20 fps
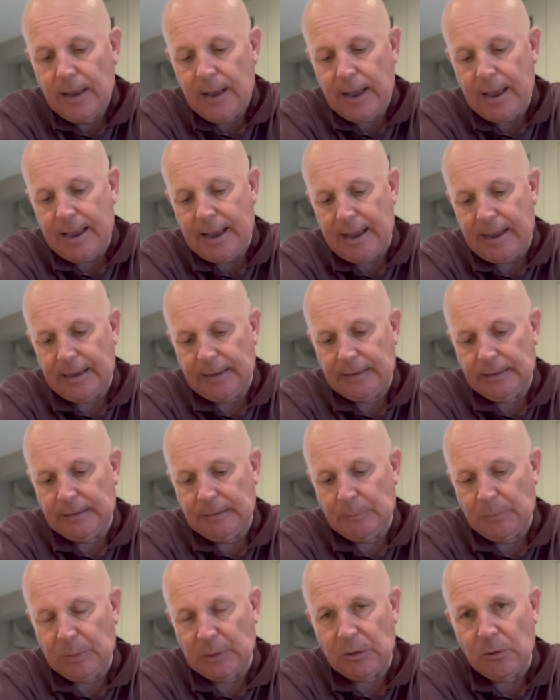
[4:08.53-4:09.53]

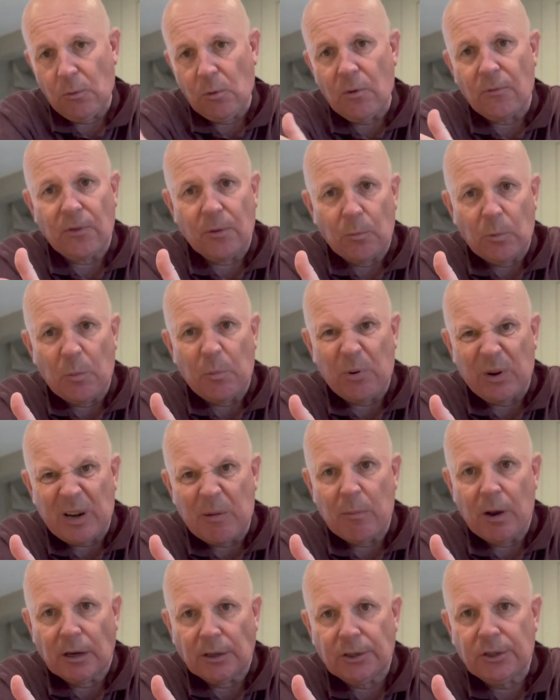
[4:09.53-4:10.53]
But all of them were pretty
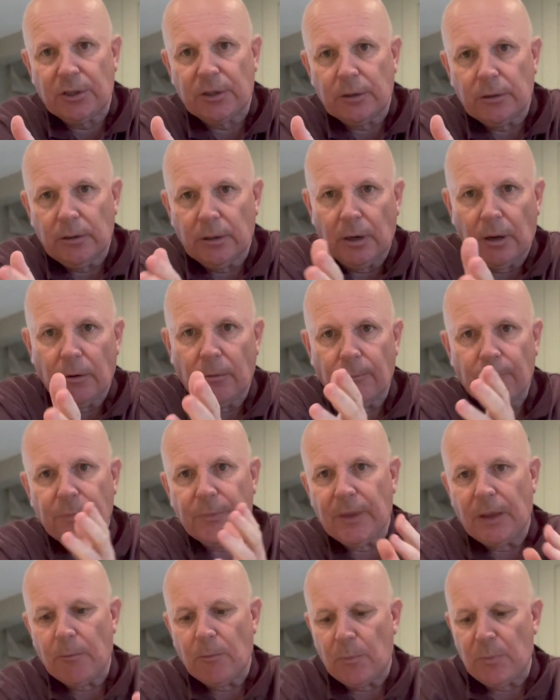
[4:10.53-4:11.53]
much,
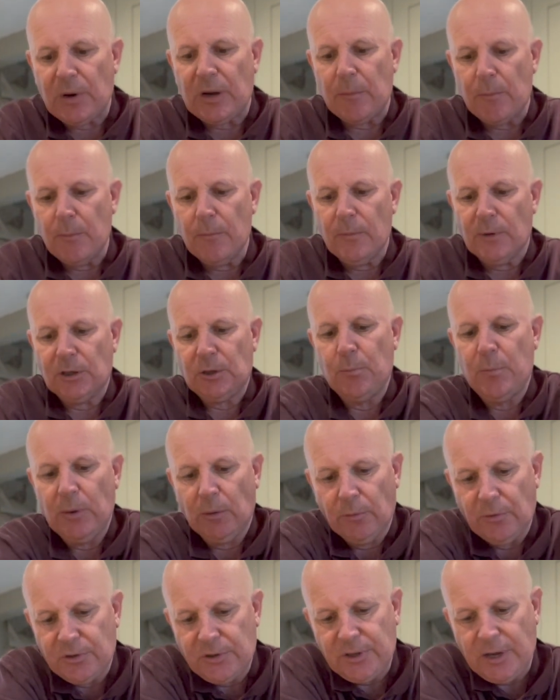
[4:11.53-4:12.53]
they were pretty much
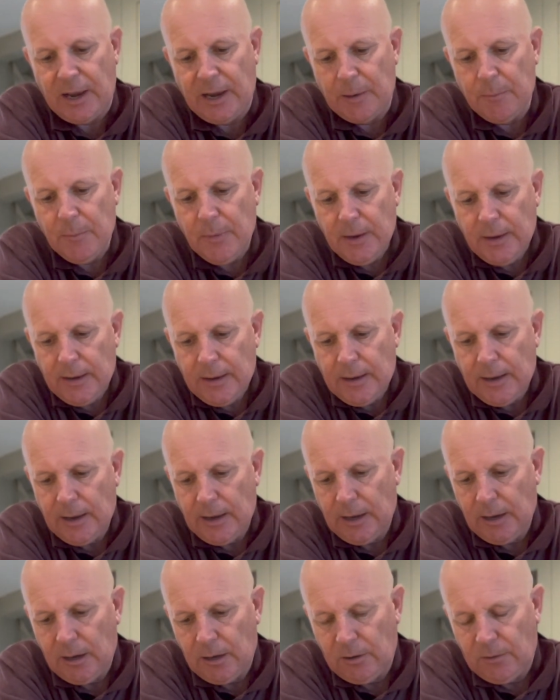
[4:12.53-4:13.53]
built the same
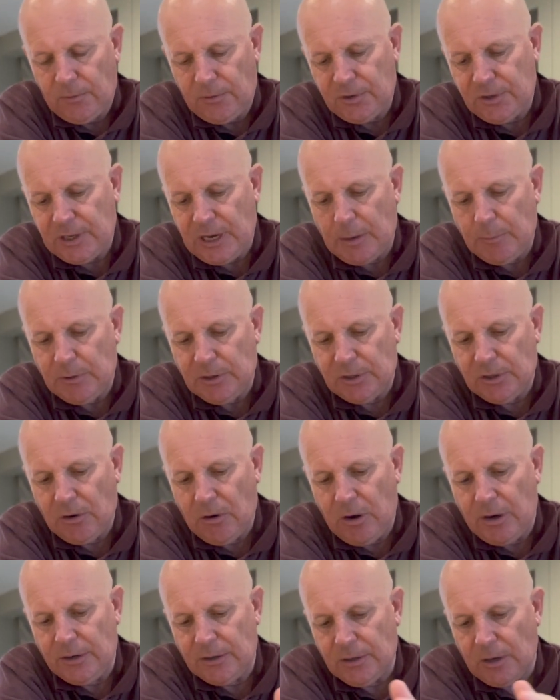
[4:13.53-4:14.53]
and of the same
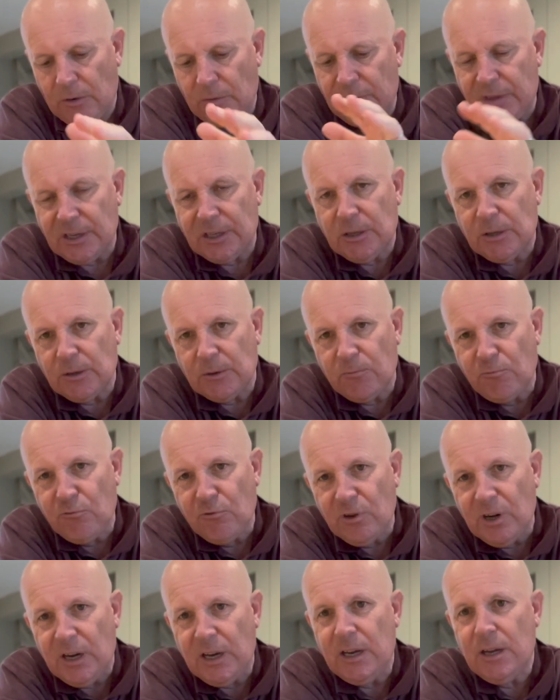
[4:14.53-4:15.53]
design. So this is
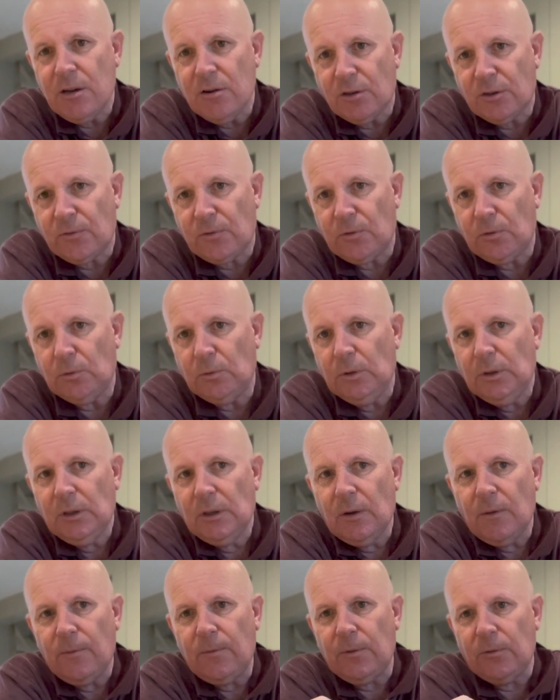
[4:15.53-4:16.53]
really useful
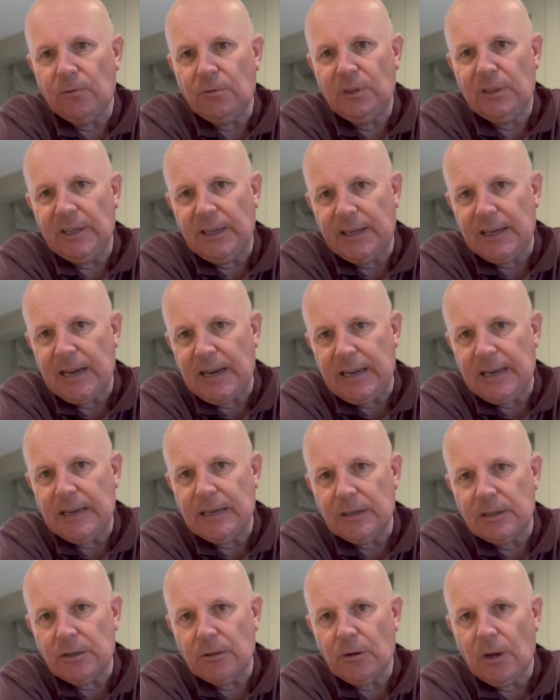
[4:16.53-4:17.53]
for really getting
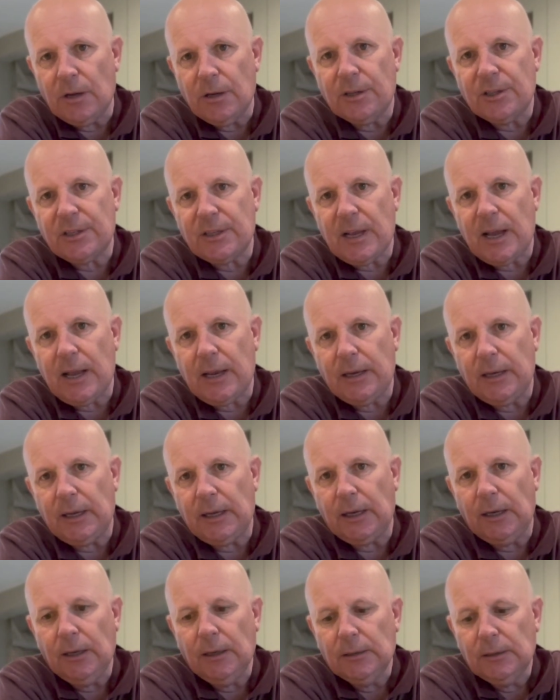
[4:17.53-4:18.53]
into
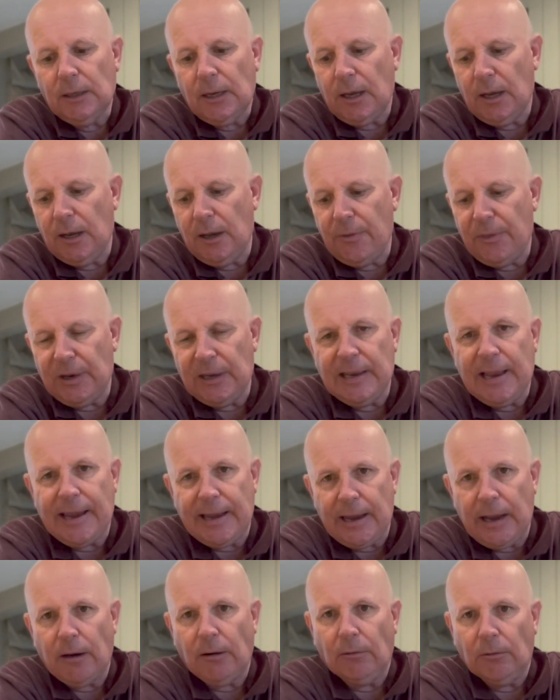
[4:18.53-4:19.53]
understanding the
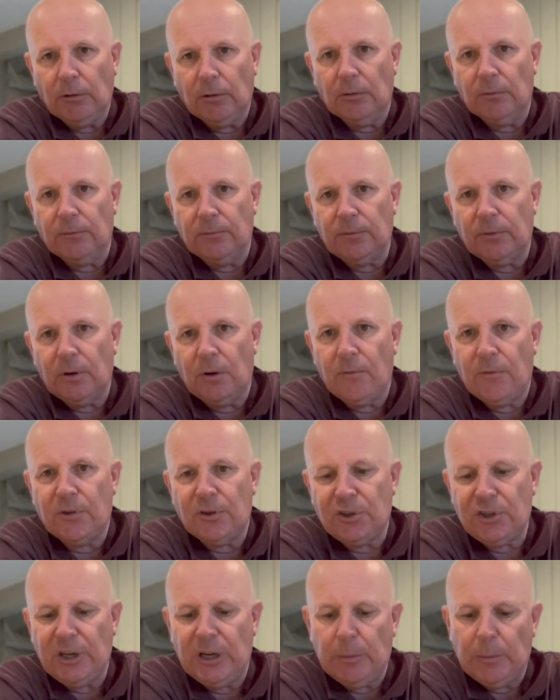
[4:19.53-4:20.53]
layout of the
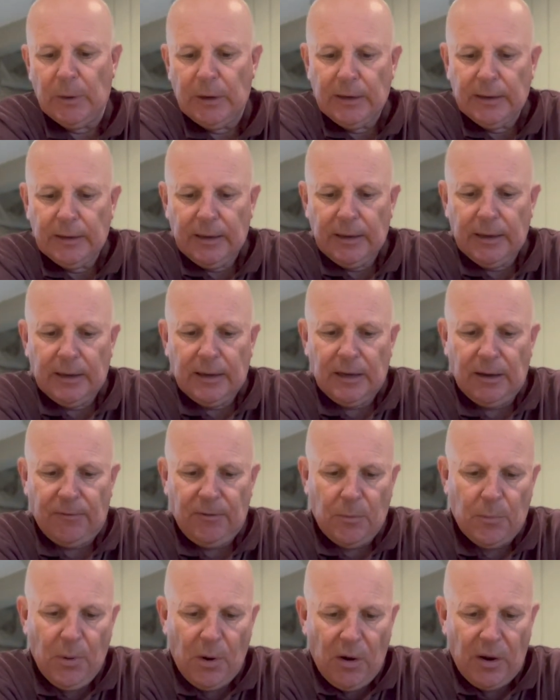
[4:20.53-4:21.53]
ship. If
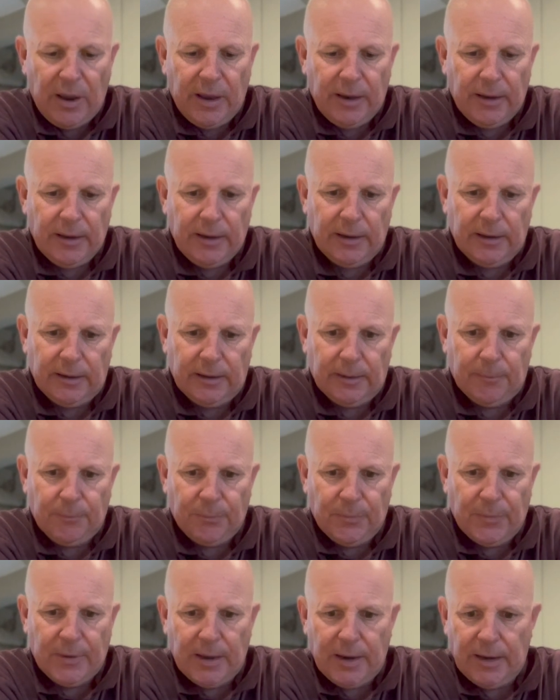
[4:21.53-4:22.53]
you buy it,
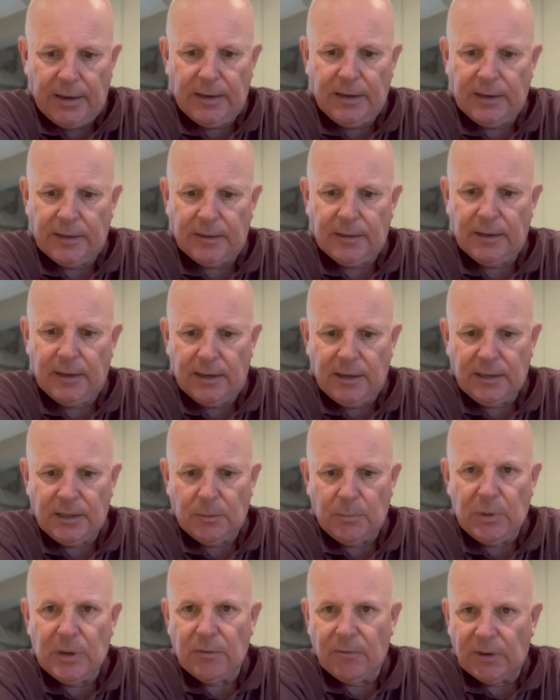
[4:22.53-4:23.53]
it is a
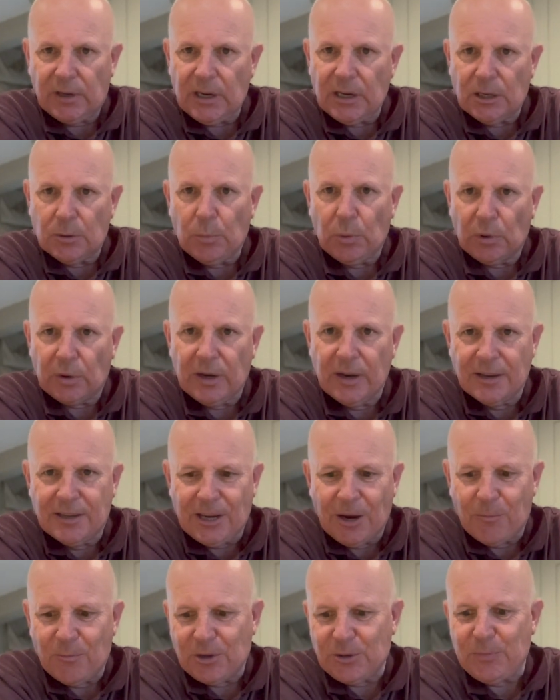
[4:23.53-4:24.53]
bit of a geek's book in
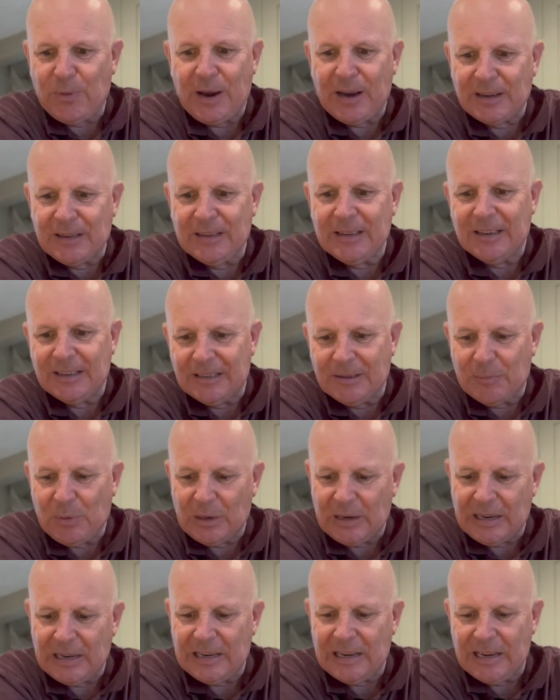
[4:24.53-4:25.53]
some respect,
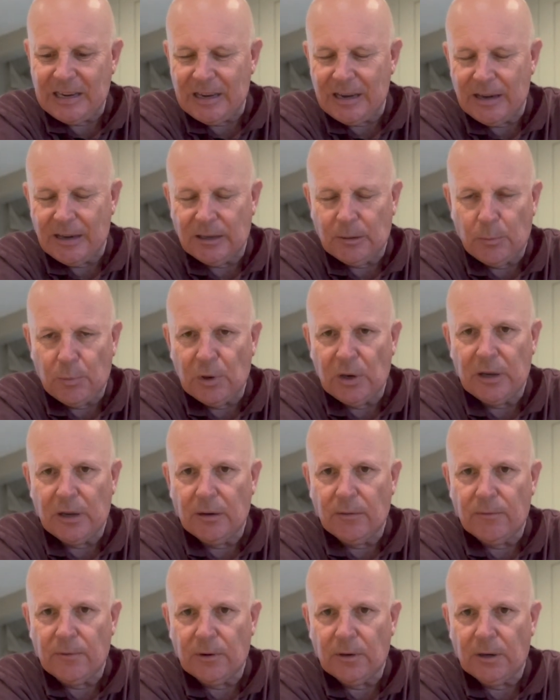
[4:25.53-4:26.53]
but it is
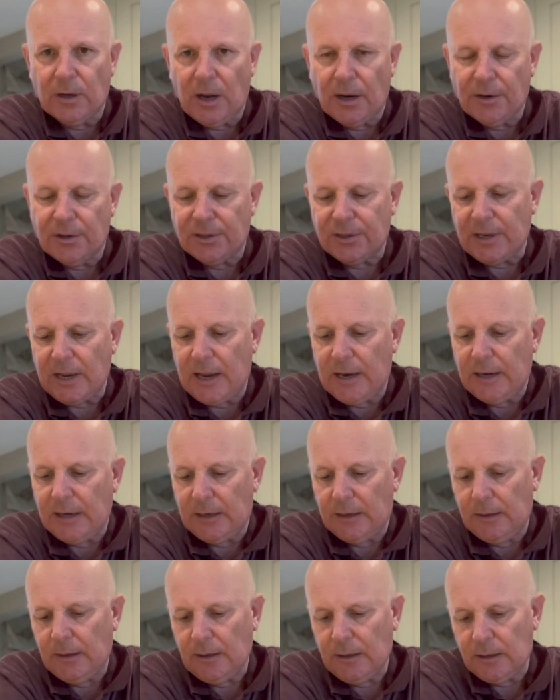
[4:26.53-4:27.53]
brilliant for
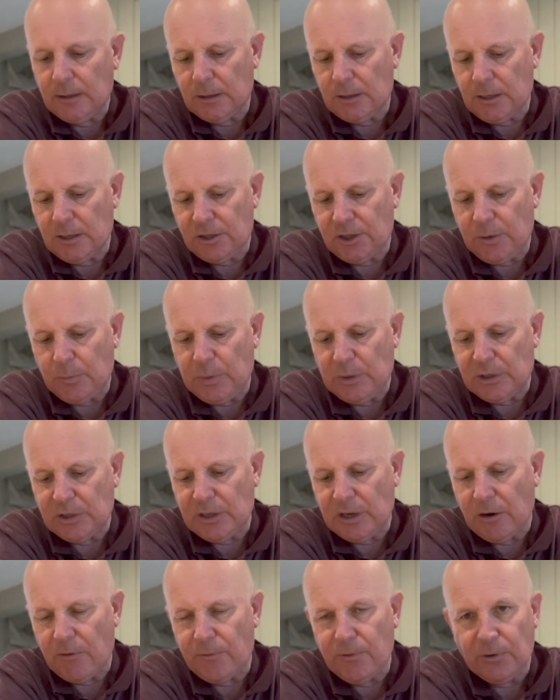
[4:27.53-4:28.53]
understanding the ship
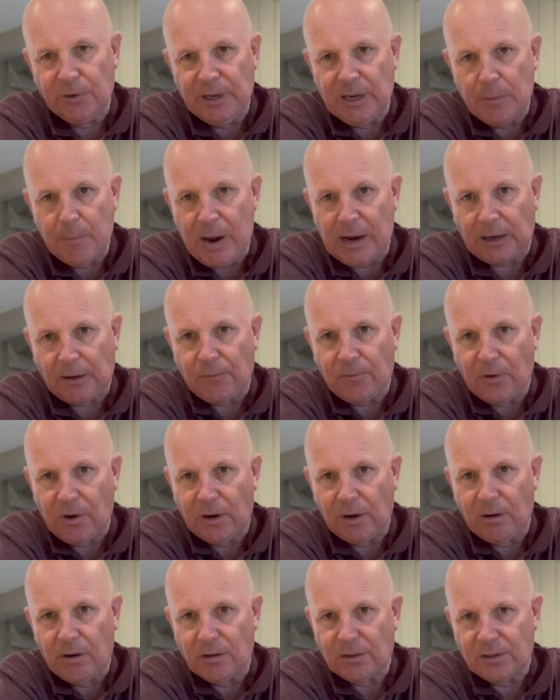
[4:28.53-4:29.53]
itself. You'll need a
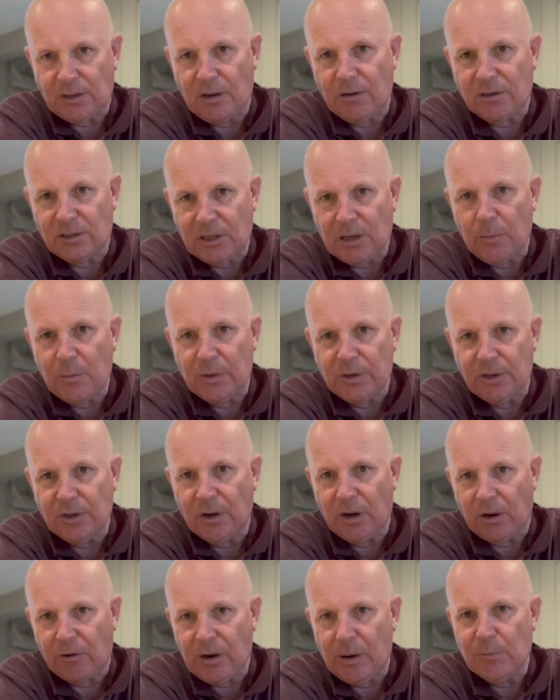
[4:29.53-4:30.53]
magnifying glass though, because some of the
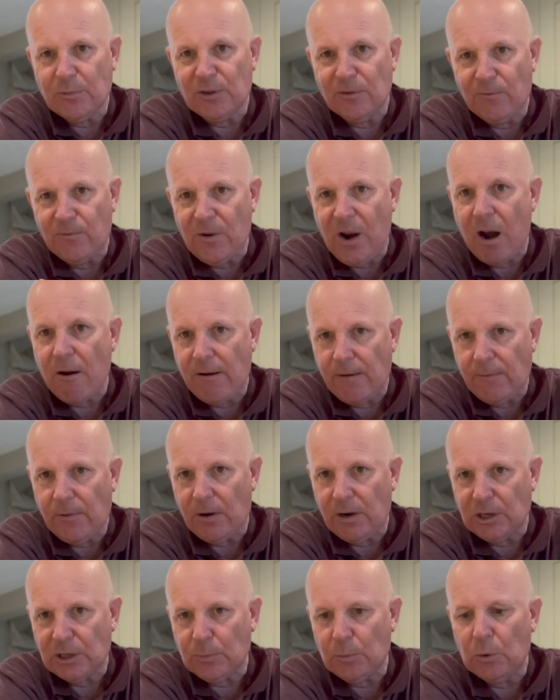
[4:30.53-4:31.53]
diagrams are very,
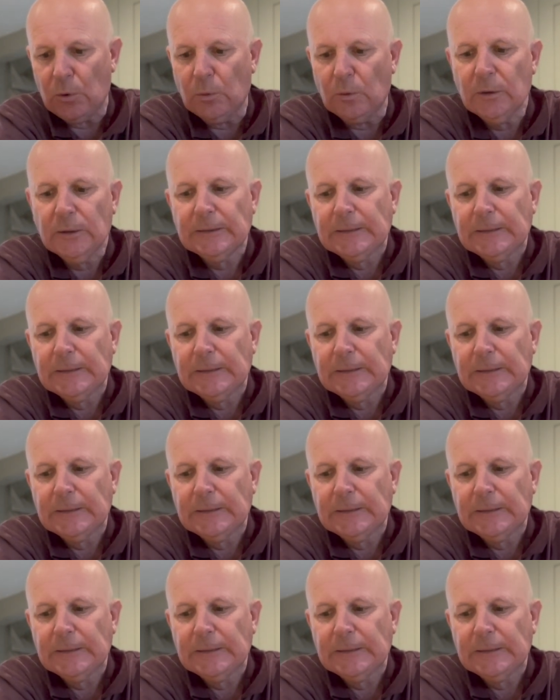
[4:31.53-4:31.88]
very small.